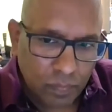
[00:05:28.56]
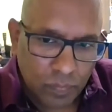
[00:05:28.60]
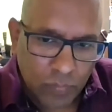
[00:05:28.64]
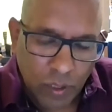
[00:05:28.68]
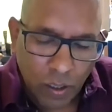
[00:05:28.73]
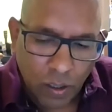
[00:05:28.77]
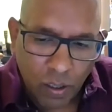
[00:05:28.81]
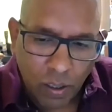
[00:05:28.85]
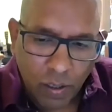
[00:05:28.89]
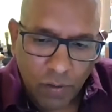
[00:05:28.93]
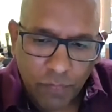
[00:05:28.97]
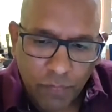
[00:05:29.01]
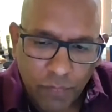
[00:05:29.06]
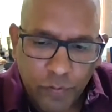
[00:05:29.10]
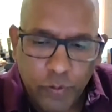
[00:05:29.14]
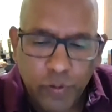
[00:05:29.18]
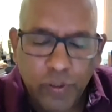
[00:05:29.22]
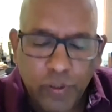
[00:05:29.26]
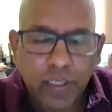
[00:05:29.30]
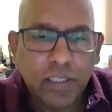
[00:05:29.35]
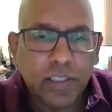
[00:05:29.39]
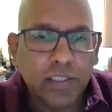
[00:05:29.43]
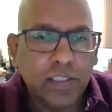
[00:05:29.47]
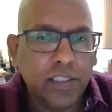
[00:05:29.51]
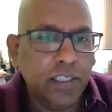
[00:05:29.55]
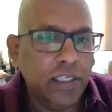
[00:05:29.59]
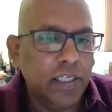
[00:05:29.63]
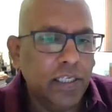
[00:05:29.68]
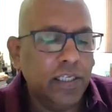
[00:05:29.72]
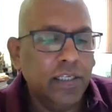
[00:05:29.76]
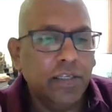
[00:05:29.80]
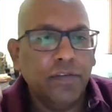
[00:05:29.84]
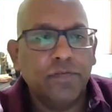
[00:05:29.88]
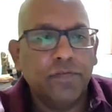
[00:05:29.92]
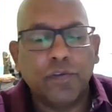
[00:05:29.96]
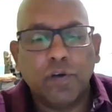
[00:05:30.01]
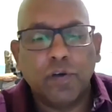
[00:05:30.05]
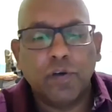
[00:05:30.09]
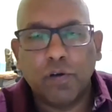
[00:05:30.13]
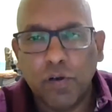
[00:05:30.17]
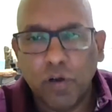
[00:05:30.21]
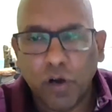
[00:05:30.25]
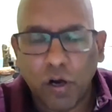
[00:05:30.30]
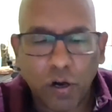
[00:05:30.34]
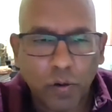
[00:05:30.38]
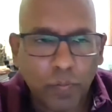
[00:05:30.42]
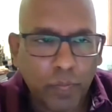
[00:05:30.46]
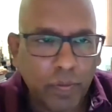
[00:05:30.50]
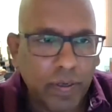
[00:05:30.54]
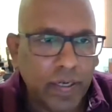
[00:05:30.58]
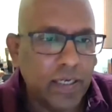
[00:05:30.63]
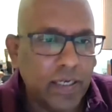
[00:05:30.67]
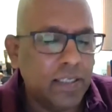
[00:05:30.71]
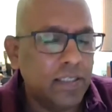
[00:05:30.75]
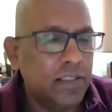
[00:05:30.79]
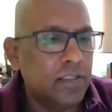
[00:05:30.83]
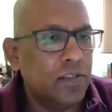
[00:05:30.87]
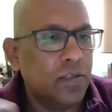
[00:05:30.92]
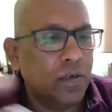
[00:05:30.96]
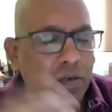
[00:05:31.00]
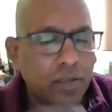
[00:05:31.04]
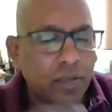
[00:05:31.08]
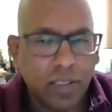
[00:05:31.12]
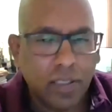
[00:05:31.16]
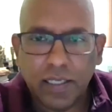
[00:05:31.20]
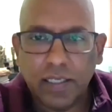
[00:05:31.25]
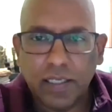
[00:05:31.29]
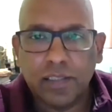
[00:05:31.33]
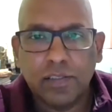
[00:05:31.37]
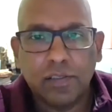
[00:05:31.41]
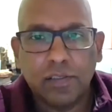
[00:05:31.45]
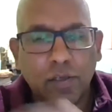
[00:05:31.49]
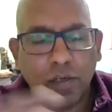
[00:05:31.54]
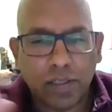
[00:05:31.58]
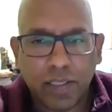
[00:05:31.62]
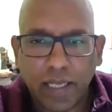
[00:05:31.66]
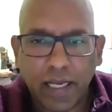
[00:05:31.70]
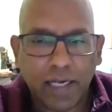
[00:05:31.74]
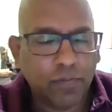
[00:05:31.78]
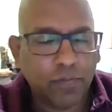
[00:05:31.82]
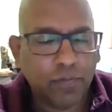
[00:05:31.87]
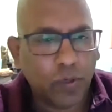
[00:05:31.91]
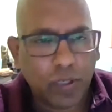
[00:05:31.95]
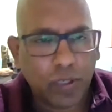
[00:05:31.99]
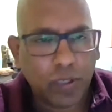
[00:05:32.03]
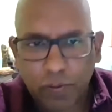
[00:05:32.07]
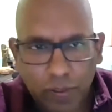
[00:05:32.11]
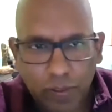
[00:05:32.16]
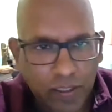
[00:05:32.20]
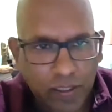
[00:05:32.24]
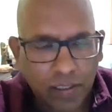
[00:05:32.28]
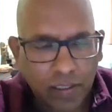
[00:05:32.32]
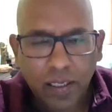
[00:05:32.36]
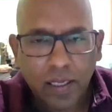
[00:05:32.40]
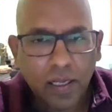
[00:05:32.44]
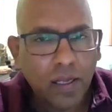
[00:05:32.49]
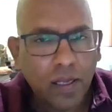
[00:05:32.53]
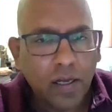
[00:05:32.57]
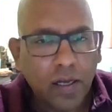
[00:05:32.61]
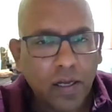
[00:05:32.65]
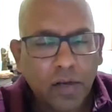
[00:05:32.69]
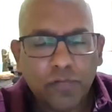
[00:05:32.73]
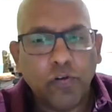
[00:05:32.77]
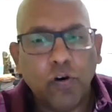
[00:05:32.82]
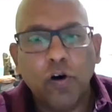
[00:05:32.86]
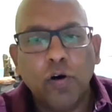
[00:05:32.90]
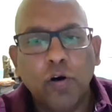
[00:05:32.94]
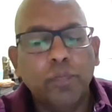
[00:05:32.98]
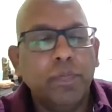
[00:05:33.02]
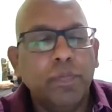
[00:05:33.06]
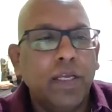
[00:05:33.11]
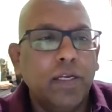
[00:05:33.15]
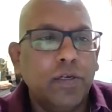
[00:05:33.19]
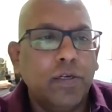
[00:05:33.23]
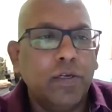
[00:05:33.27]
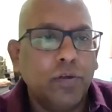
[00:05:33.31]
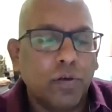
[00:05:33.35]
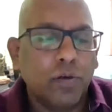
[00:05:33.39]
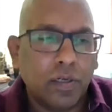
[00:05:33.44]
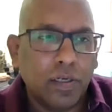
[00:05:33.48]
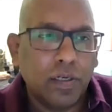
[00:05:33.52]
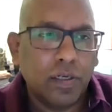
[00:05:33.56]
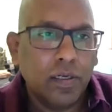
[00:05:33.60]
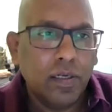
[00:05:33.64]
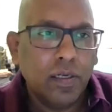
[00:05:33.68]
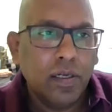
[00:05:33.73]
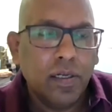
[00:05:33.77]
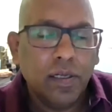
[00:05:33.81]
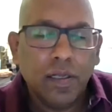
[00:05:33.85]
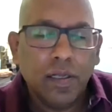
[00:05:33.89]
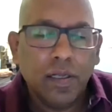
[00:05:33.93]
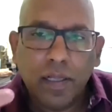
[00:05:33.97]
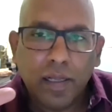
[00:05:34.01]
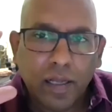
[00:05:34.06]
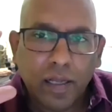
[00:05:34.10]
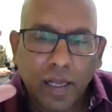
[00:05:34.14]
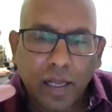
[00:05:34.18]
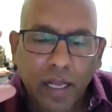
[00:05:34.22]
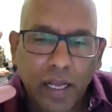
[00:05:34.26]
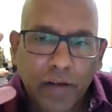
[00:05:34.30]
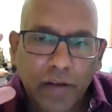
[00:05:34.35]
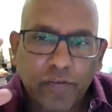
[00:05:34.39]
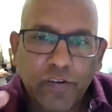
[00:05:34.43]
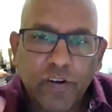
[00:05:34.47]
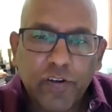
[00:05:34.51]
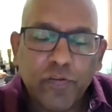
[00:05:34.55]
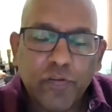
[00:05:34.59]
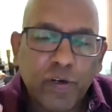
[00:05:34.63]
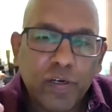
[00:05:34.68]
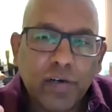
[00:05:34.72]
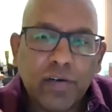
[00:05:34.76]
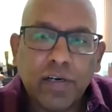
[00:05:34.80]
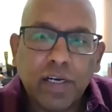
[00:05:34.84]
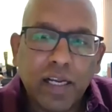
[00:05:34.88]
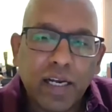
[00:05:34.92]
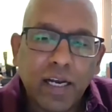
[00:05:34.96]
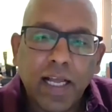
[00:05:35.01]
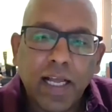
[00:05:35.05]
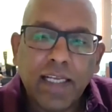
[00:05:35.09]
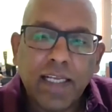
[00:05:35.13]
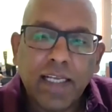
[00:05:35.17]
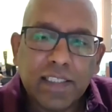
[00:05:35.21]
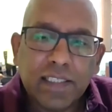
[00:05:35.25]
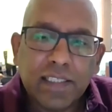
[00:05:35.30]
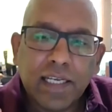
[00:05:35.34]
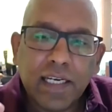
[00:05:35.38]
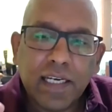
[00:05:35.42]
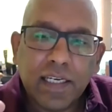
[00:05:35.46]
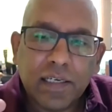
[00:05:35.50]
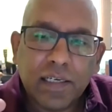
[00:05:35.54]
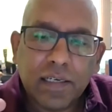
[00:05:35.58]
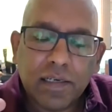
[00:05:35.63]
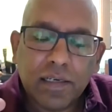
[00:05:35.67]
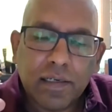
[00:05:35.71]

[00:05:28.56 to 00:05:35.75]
or feudal chiefs or governments or this or that, whatever form they took, everyone realized that